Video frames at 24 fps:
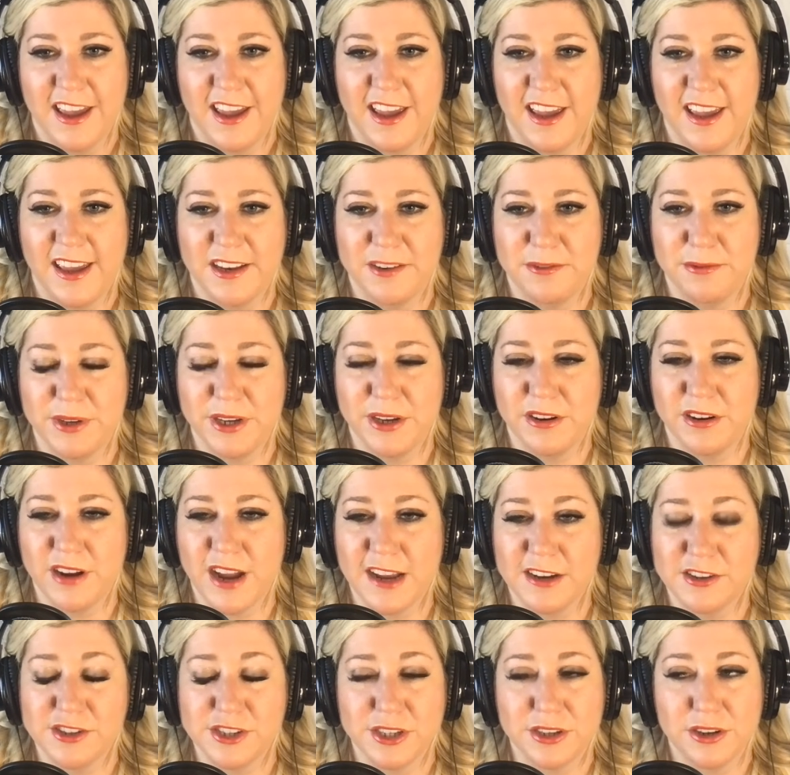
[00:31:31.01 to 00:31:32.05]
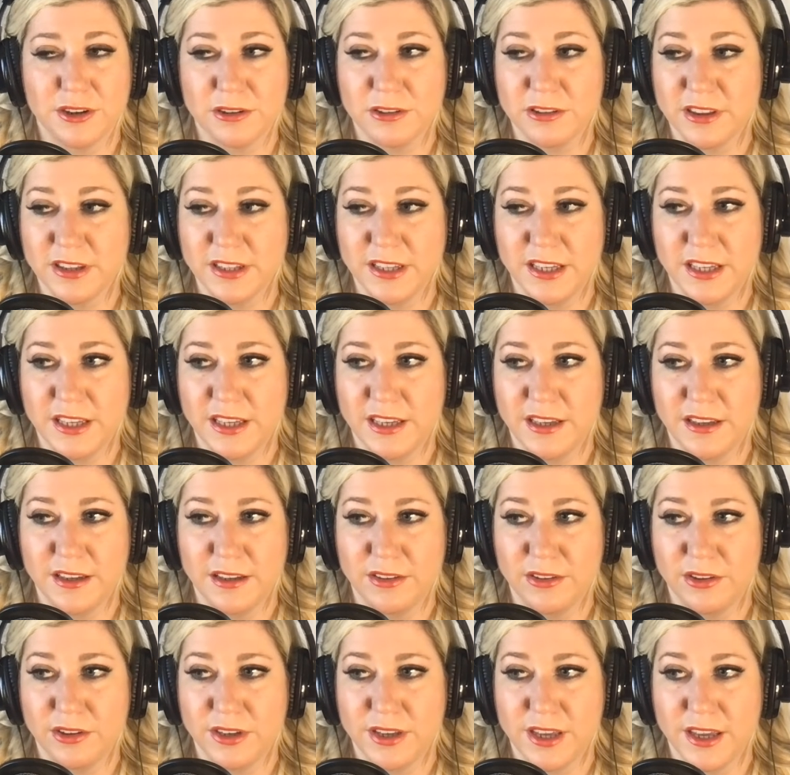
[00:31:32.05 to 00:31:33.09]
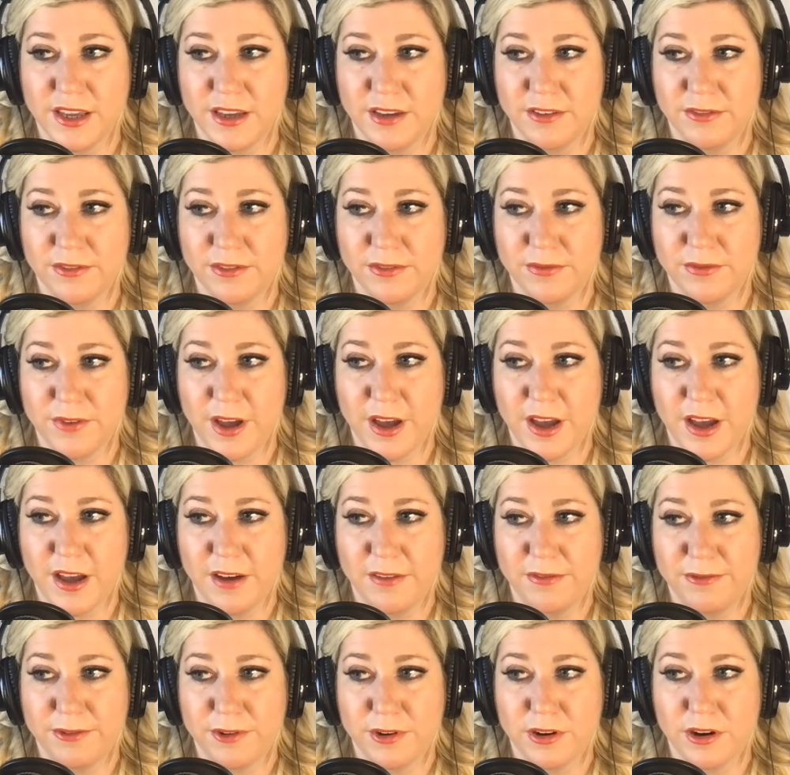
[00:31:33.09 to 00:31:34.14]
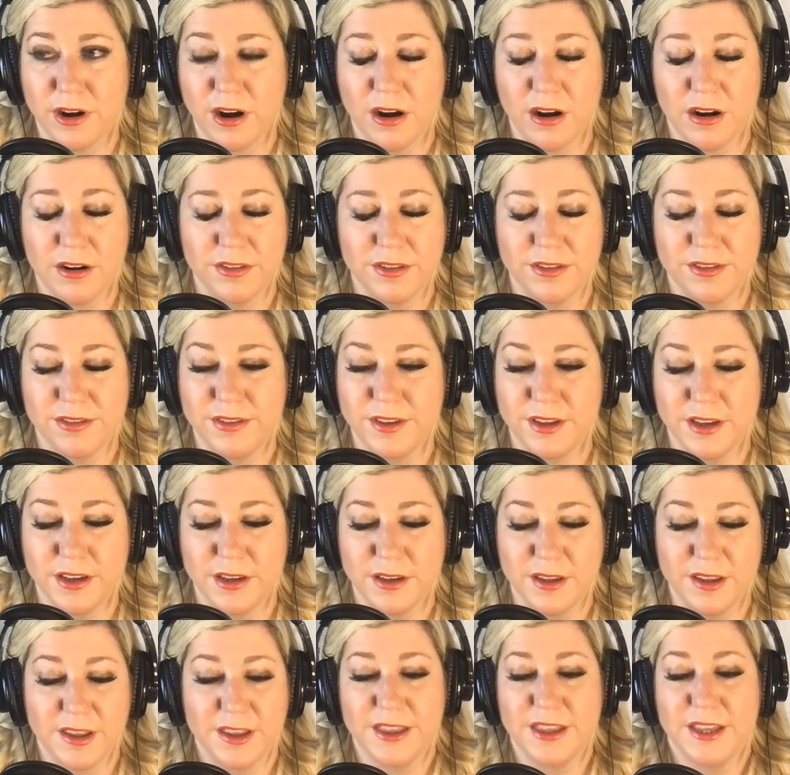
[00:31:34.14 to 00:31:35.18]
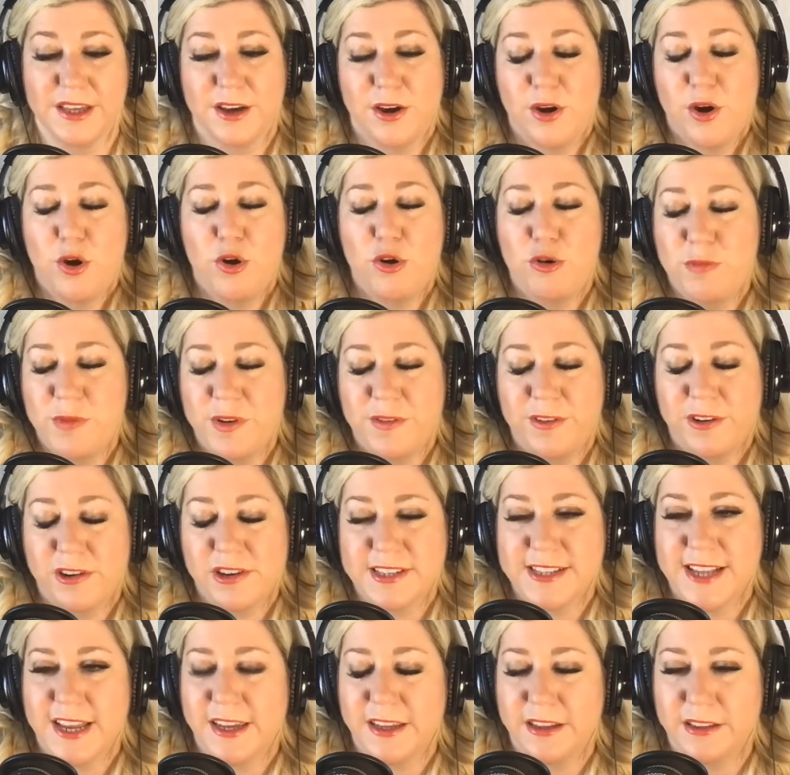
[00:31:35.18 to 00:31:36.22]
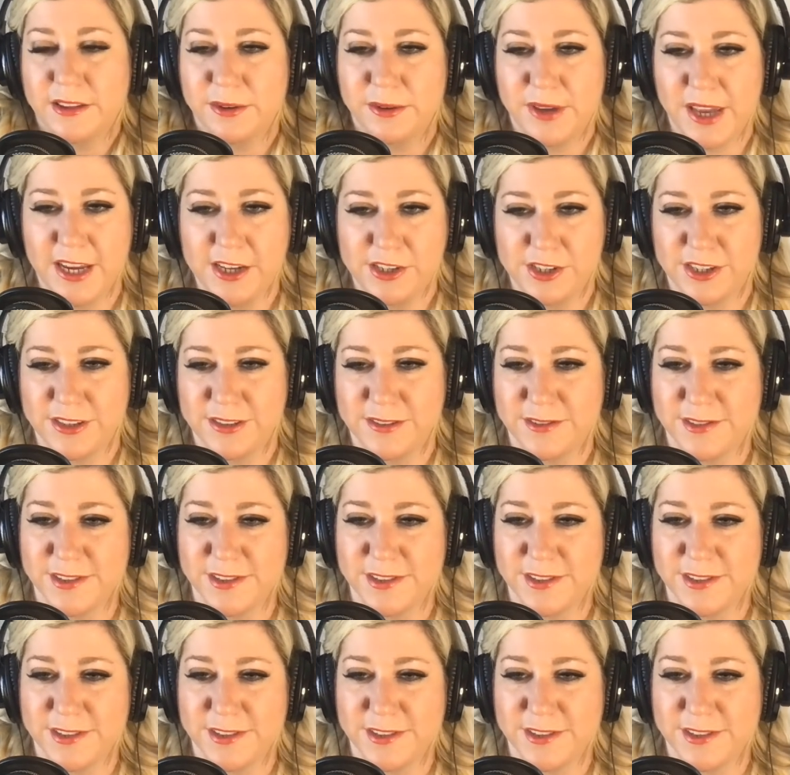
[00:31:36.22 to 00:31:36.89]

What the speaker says: and we are actually currently looking for the home of our second location.